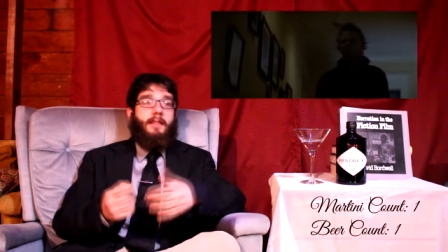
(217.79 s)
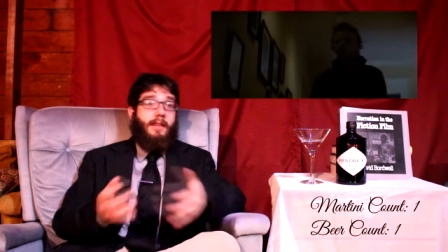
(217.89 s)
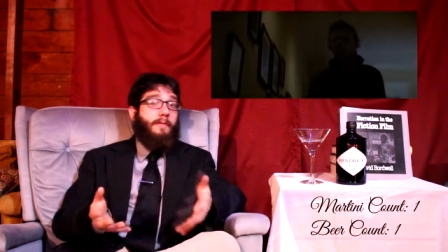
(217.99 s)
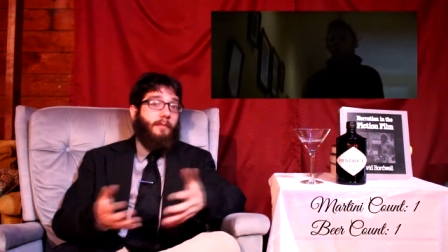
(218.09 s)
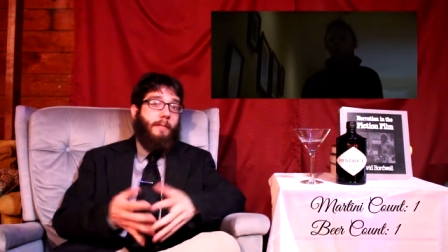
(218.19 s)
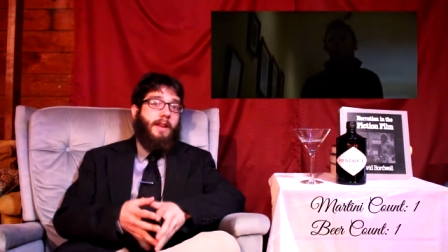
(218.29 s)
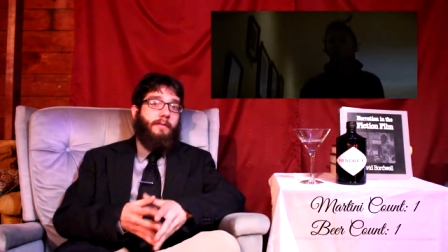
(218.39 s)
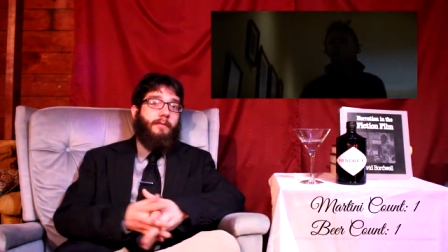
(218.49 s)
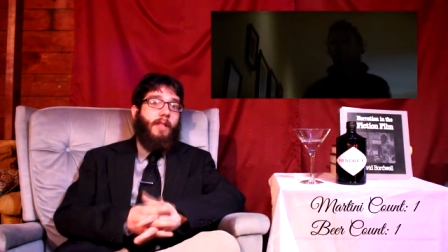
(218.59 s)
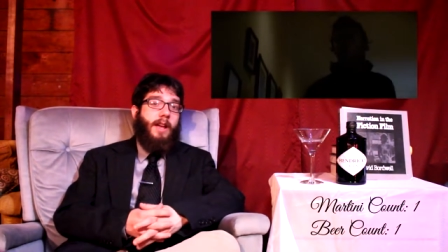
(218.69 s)
Evil made
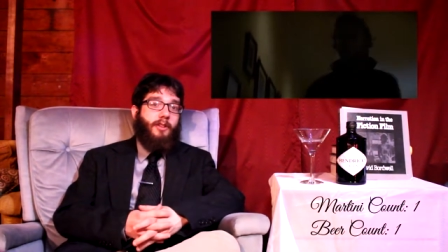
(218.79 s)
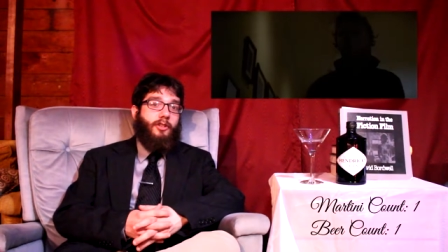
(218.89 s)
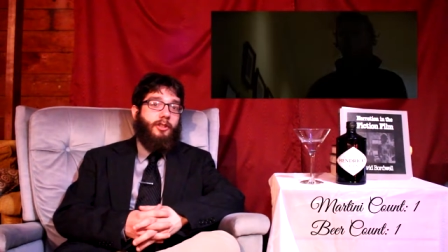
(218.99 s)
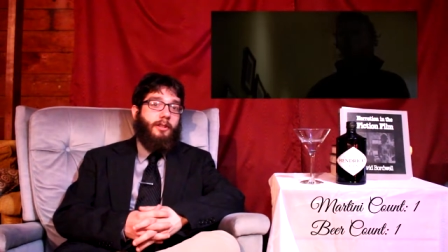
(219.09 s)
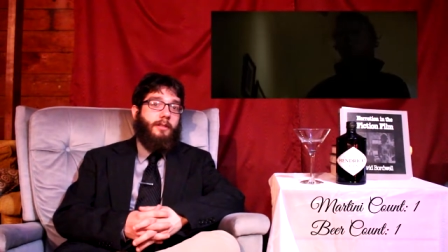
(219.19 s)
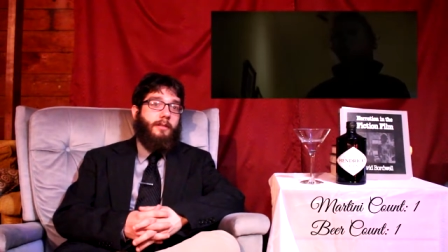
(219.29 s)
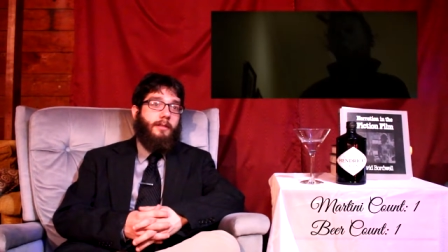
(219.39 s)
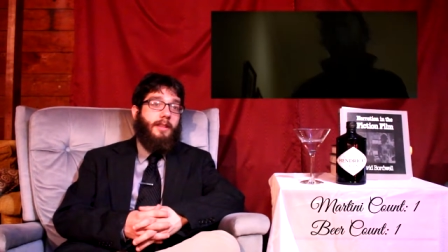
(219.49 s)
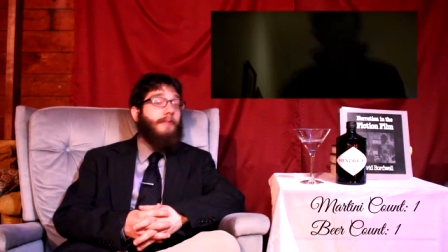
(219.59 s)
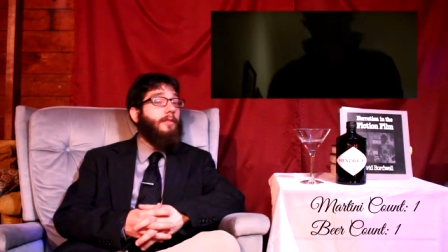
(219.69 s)
flesh.
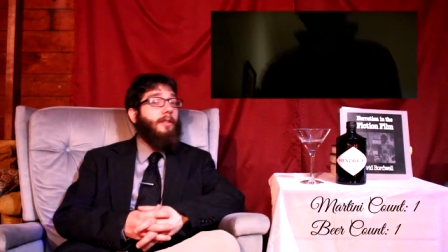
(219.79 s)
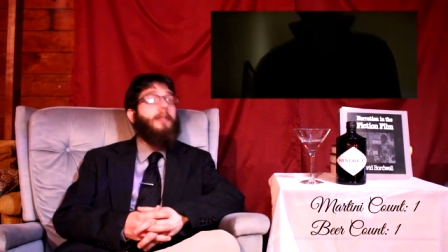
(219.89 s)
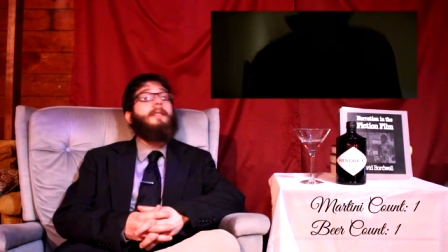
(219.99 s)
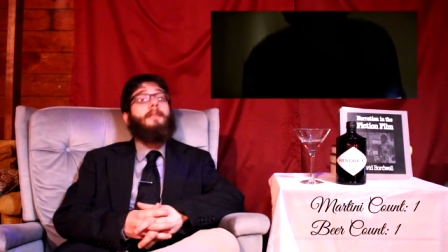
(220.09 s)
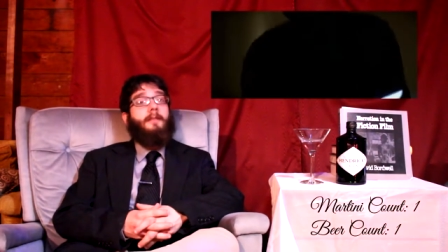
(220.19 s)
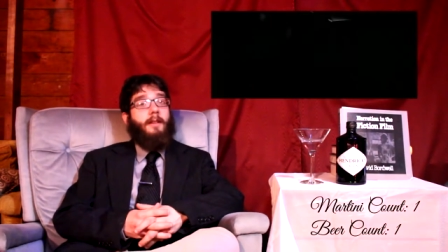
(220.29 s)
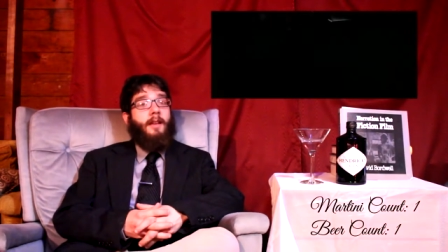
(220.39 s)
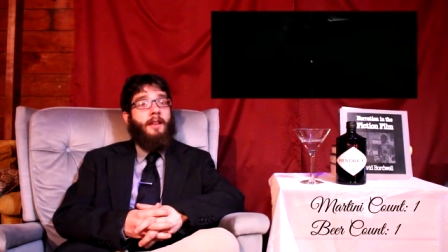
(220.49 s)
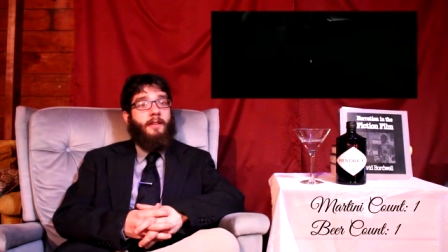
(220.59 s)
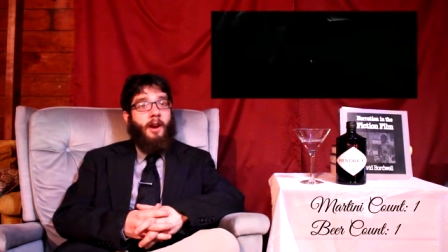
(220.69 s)
Evil
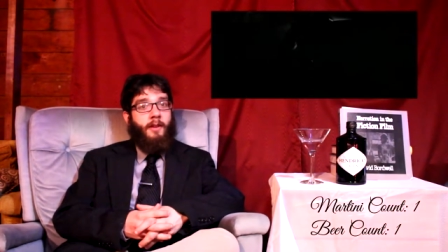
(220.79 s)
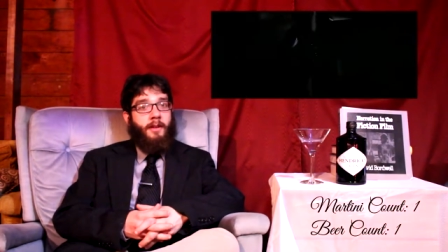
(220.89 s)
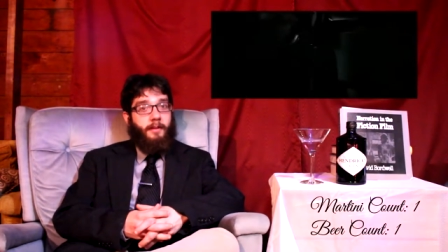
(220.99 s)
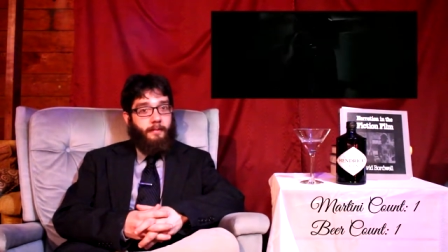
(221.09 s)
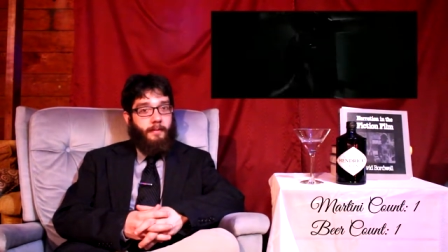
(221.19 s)
incarnate.